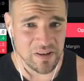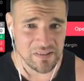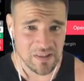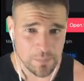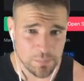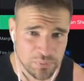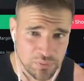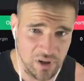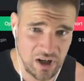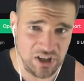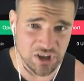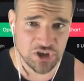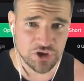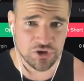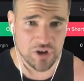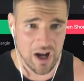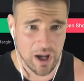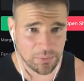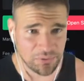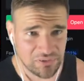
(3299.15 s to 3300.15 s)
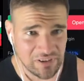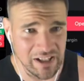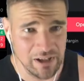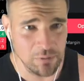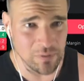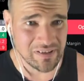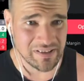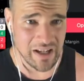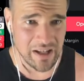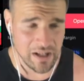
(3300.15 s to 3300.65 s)
then the price drops,
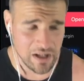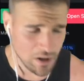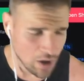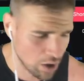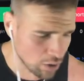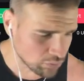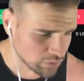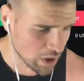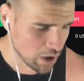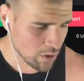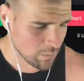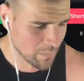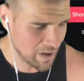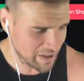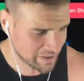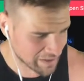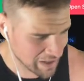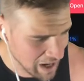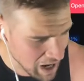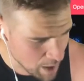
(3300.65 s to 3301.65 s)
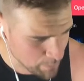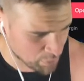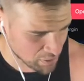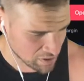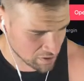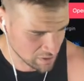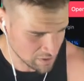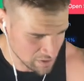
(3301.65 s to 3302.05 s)
liquidated. Oh no, my gop.